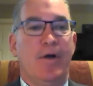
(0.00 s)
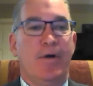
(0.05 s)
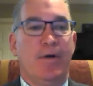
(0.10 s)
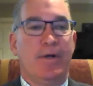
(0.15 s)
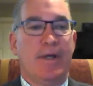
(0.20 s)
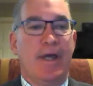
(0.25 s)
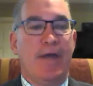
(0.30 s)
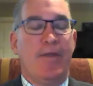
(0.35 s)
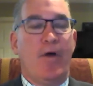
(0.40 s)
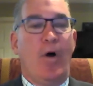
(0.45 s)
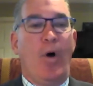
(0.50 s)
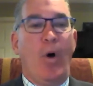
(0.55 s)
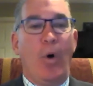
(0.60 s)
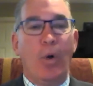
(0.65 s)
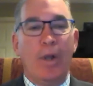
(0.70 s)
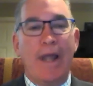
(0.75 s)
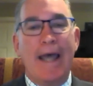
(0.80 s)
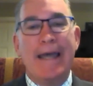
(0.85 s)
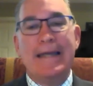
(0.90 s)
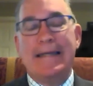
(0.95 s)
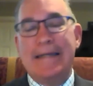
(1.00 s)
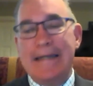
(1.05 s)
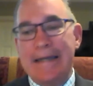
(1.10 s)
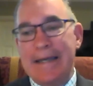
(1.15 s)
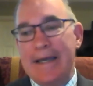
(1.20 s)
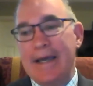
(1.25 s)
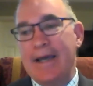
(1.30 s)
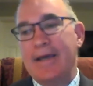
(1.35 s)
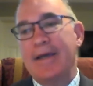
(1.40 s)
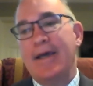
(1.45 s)
Okay, the whole
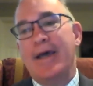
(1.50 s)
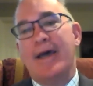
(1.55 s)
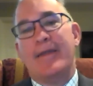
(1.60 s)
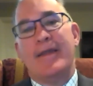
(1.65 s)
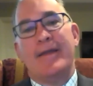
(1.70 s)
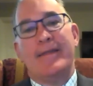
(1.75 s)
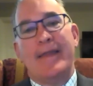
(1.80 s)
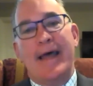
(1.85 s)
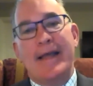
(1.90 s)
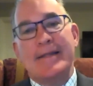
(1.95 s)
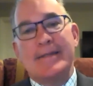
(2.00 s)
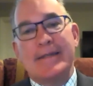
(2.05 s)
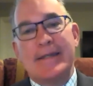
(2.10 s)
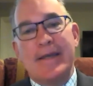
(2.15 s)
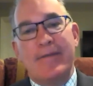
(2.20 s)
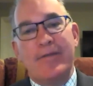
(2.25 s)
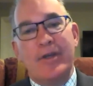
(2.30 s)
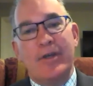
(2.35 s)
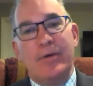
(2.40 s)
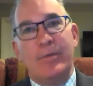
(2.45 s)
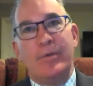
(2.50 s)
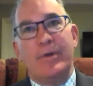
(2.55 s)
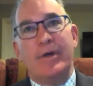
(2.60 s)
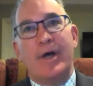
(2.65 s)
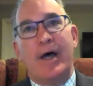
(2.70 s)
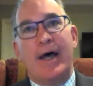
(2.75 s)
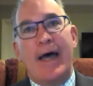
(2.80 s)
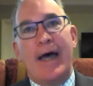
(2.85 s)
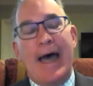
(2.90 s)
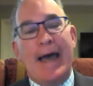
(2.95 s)
idea that that's giving you
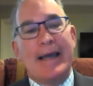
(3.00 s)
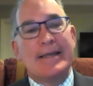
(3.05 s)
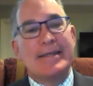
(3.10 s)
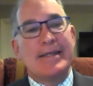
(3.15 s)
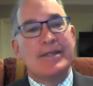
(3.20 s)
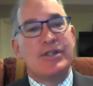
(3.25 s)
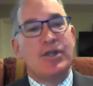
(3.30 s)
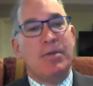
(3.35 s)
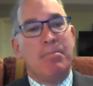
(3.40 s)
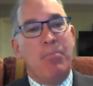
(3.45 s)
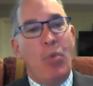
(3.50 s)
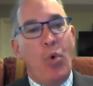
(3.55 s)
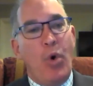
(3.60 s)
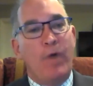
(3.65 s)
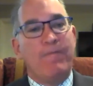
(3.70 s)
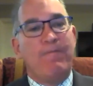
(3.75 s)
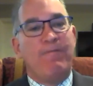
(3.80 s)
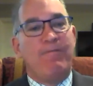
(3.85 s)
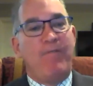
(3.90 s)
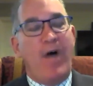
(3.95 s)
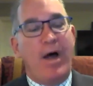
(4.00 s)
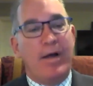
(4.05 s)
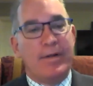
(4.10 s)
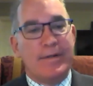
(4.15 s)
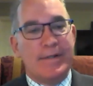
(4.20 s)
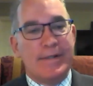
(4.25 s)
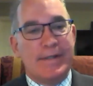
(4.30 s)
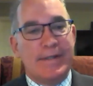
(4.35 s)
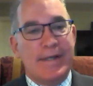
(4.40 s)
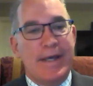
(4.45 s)
access to more
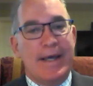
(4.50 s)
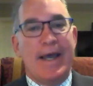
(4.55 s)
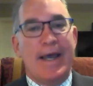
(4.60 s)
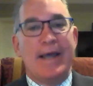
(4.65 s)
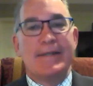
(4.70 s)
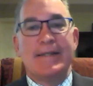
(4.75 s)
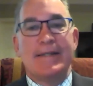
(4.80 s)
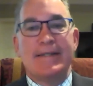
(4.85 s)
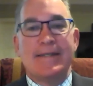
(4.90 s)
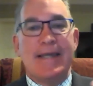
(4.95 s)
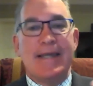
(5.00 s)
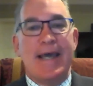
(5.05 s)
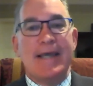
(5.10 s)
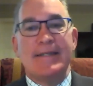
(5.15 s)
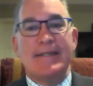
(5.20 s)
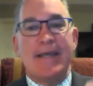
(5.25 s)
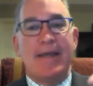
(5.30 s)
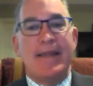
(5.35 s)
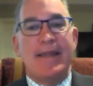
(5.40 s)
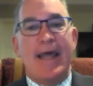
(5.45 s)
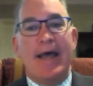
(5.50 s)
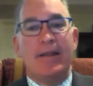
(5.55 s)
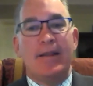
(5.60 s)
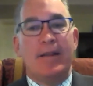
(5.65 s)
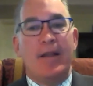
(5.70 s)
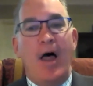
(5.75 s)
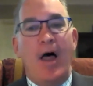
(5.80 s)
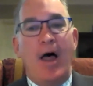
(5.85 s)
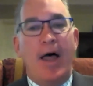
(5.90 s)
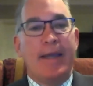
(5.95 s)
funds as it stays on that
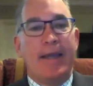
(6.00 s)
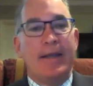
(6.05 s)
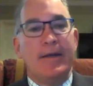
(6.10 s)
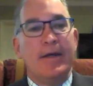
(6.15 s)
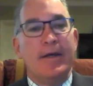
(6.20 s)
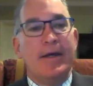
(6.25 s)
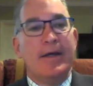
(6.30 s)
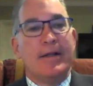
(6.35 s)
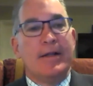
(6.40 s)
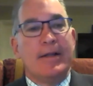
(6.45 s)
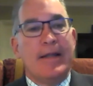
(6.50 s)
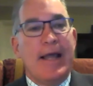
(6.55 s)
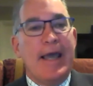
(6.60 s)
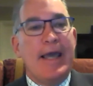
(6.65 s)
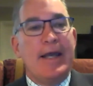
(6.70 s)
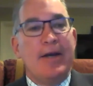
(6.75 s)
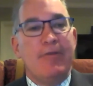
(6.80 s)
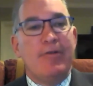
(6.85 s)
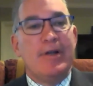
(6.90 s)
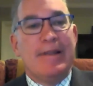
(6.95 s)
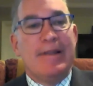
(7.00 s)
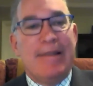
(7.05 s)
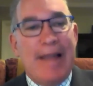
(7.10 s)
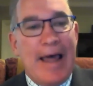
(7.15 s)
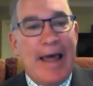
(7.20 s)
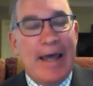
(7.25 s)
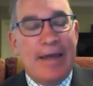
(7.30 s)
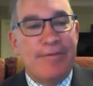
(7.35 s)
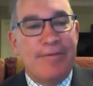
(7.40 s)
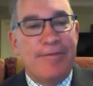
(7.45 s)
line later in
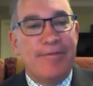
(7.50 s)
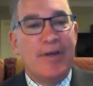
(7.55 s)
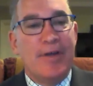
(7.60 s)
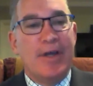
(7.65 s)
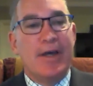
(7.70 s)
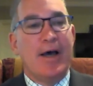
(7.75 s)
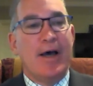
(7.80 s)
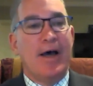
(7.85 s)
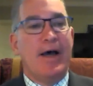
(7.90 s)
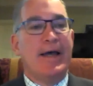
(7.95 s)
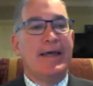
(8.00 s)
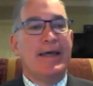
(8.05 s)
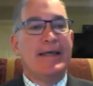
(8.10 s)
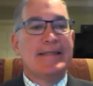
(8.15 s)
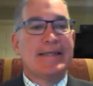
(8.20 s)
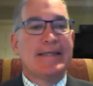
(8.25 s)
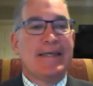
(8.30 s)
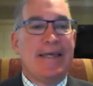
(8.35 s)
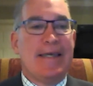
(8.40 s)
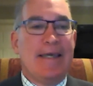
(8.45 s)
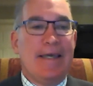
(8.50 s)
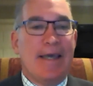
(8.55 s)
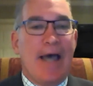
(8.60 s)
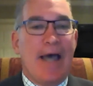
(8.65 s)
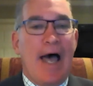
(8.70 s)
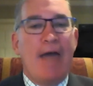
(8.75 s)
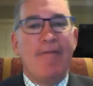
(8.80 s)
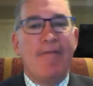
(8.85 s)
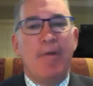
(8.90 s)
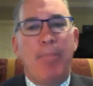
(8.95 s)
life is key.
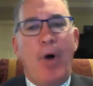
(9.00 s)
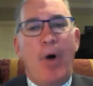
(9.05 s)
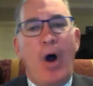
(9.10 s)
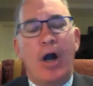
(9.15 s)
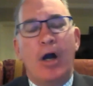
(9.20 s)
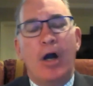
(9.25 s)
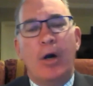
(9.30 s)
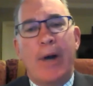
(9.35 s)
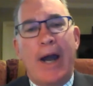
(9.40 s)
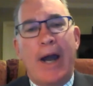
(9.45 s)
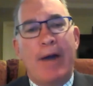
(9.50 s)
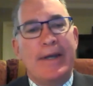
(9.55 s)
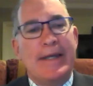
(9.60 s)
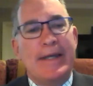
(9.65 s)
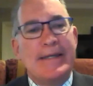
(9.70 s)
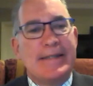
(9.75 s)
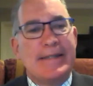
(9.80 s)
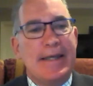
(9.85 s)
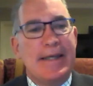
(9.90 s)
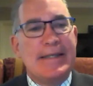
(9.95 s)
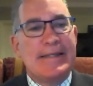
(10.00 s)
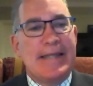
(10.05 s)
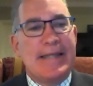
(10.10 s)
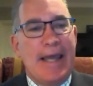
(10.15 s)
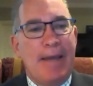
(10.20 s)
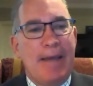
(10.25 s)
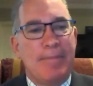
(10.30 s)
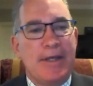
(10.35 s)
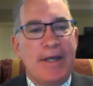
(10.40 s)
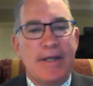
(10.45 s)
I have a borrower out in East
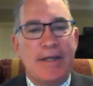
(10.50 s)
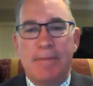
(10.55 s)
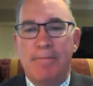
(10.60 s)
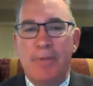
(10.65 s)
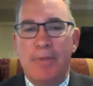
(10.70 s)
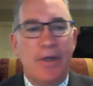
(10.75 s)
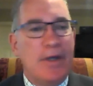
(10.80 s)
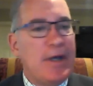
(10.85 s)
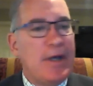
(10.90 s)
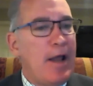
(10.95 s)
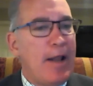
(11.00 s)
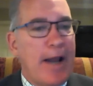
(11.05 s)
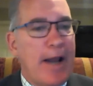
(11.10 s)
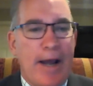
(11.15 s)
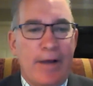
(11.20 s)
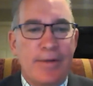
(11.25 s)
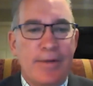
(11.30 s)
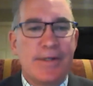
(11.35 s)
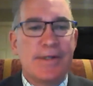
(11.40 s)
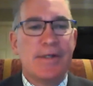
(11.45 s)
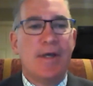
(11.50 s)
Hampton. He has $1 million house.